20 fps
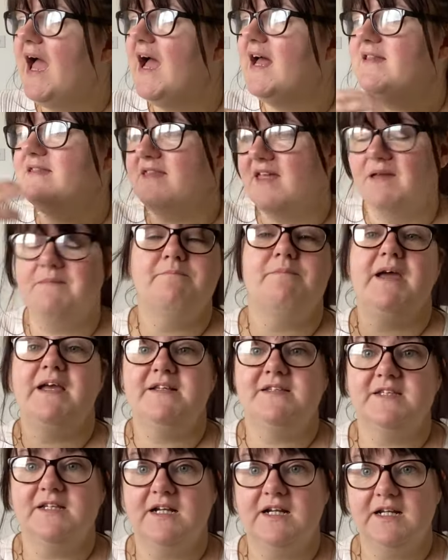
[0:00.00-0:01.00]
and then
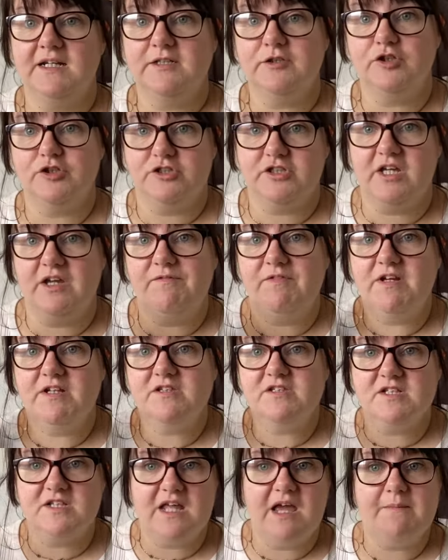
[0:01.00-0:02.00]
basically just give
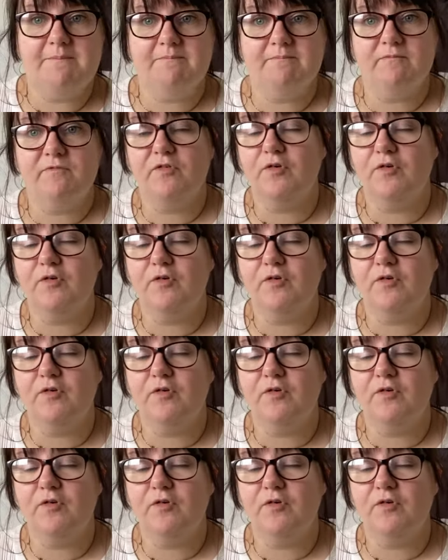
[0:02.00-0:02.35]
it to them